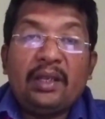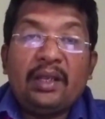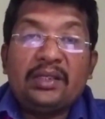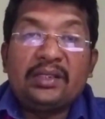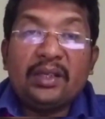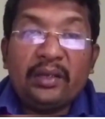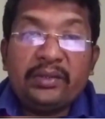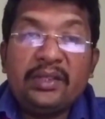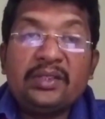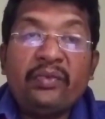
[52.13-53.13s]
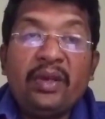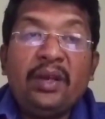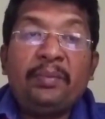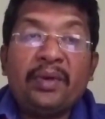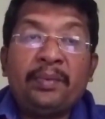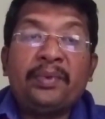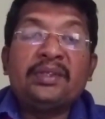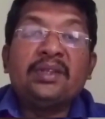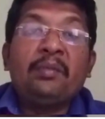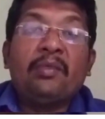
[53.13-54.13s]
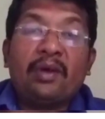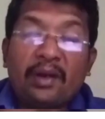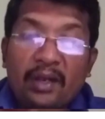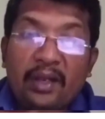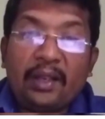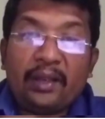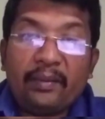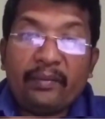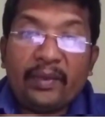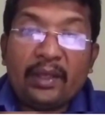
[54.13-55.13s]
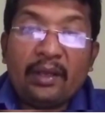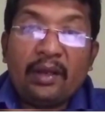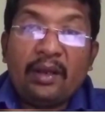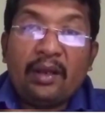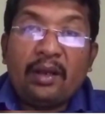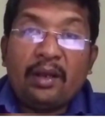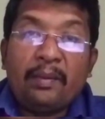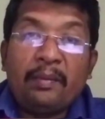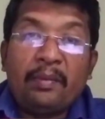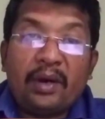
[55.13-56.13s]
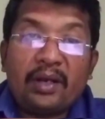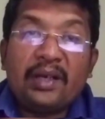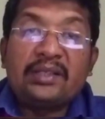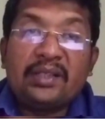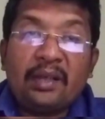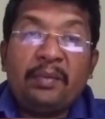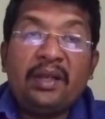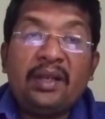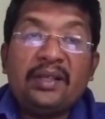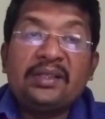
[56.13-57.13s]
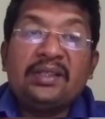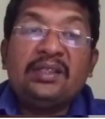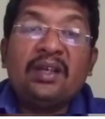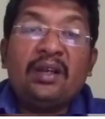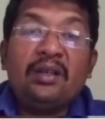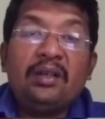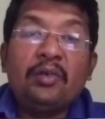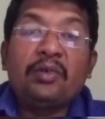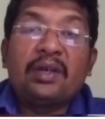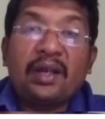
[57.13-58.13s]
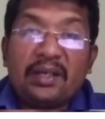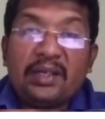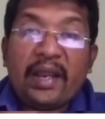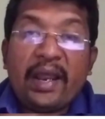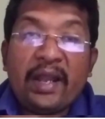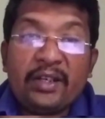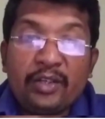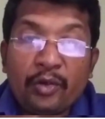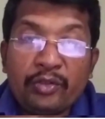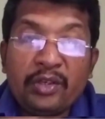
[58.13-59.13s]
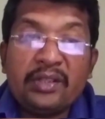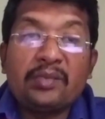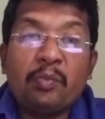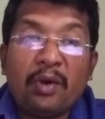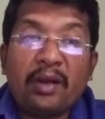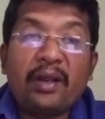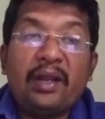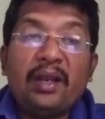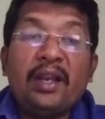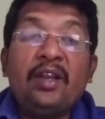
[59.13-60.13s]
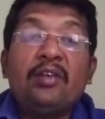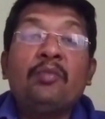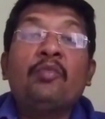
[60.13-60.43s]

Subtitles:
It serves this very purpose in marketing. Market segmentation is done to cut heterogeneous market into